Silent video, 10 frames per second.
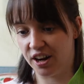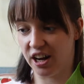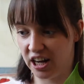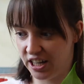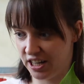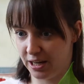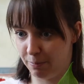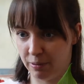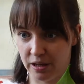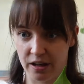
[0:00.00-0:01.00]
really
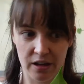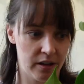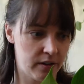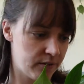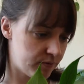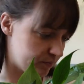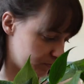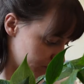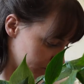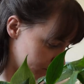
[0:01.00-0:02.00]
creepy.
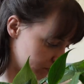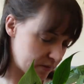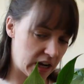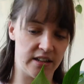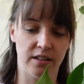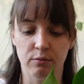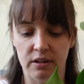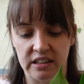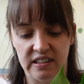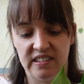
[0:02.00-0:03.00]
I didn't
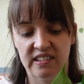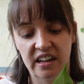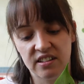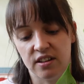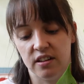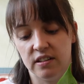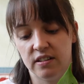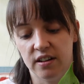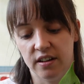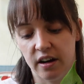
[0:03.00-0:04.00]
really center this,
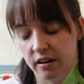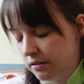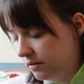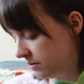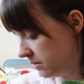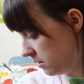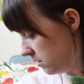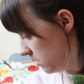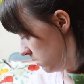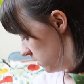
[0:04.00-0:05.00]
did I?
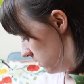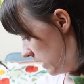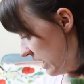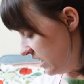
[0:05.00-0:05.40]
I